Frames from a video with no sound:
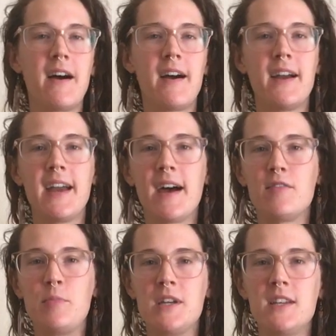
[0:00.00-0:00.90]
I
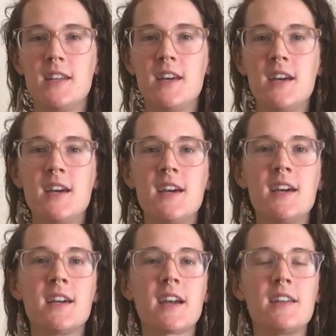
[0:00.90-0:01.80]
have been
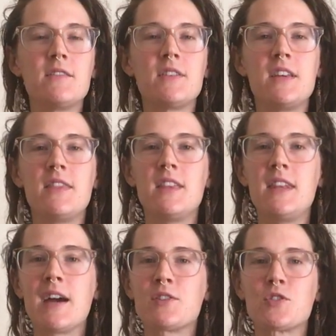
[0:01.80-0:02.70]
kind of in the
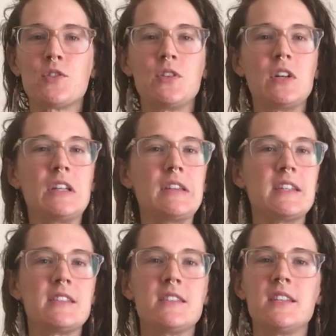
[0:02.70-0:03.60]
natural,
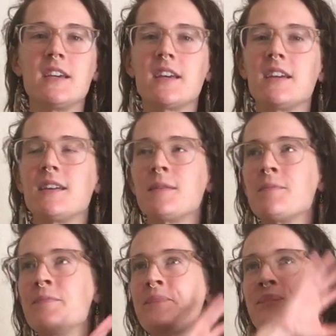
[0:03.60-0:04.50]
holistic
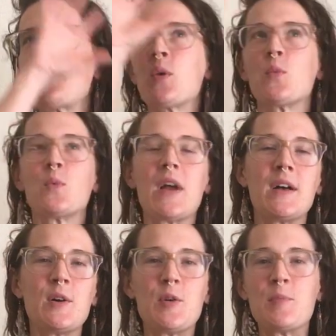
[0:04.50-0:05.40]

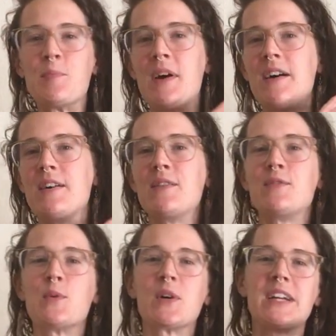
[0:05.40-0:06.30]
realm
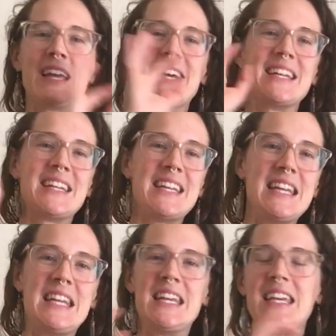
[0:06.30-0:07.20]
of organic
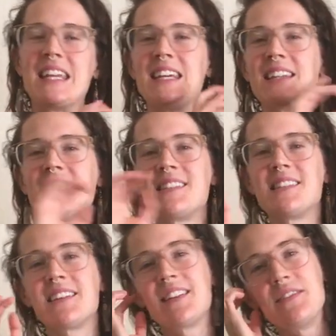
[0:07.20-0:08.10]
eating and
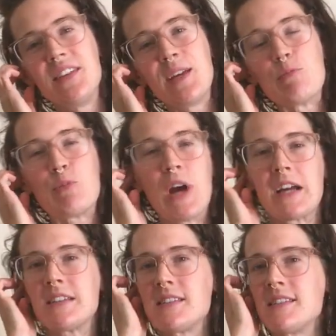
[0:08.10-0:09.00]
holistic living and
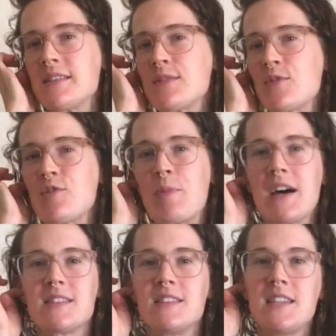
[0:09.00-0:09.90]
practices for the
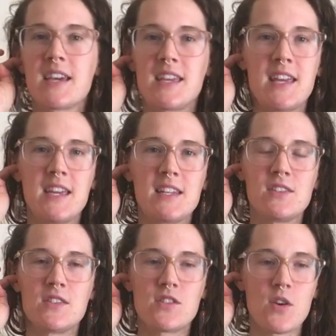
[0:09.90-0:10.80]
past decade.
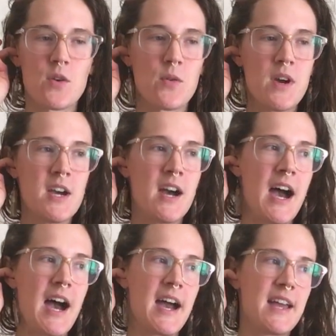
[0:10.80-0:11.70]
And so
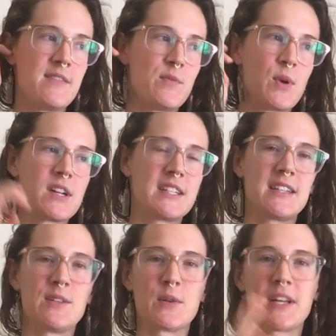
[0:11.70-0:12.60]
I've worked
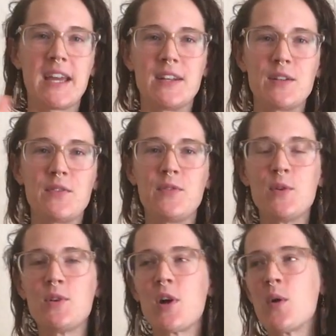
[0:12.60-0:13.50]
at an organic
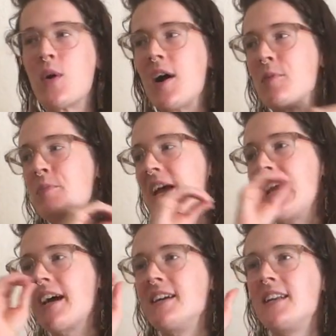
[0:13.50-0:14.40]
food co-op
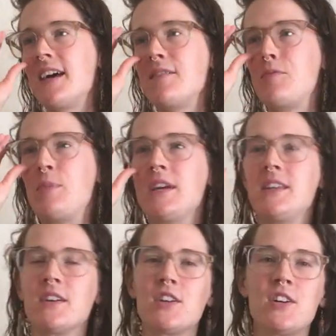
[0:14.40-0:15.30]
and I've
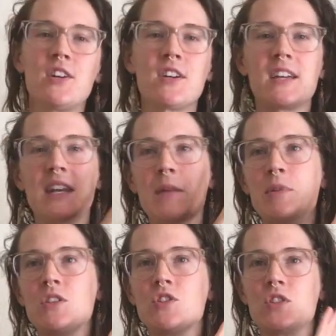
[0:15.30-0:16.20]
been a cook, and I
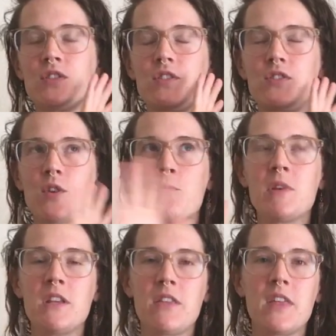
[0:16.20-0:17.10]
mean, just so
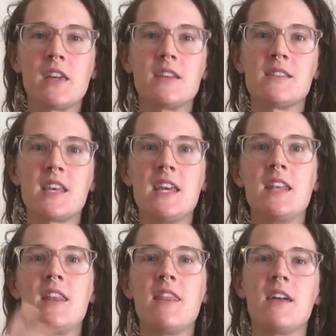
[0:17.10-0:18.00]
many things
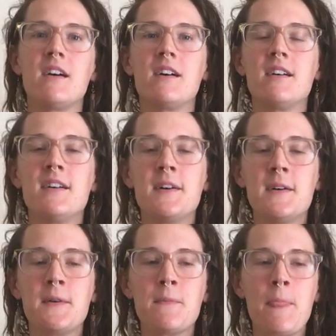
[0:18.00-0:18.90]
in the
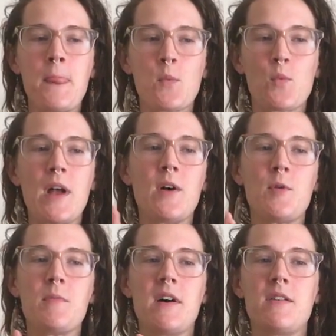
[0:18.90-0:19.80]

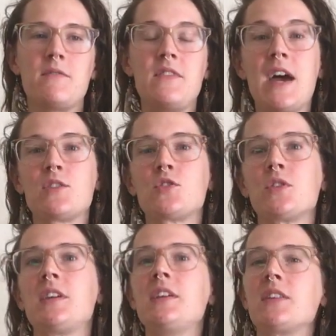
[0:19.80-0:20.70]
realm of natural
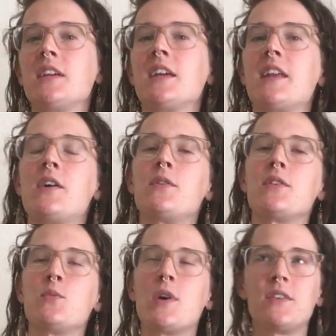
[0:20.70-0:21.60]
healing and health
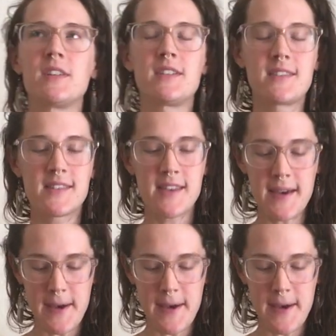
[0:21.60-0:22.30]
and wellness.